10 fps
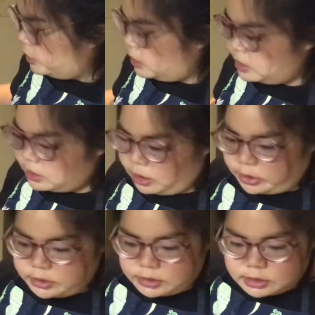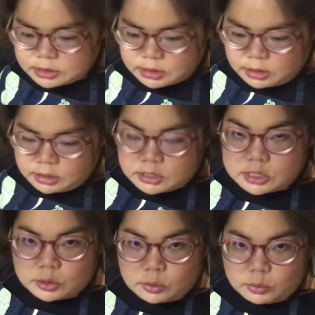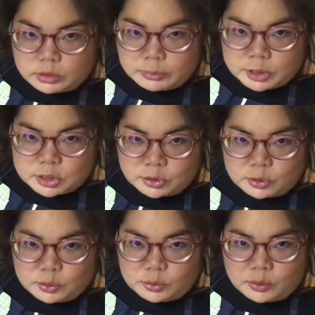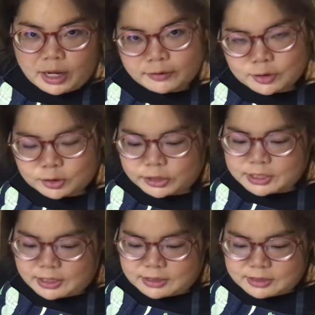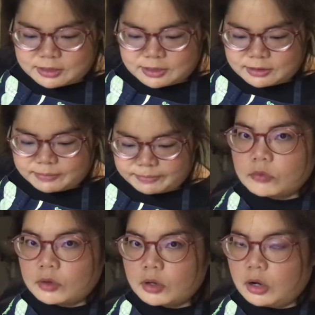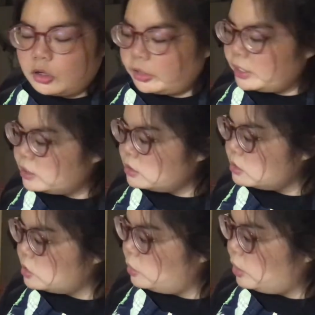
these guys. So let me show you after 30 seconds. Alright, so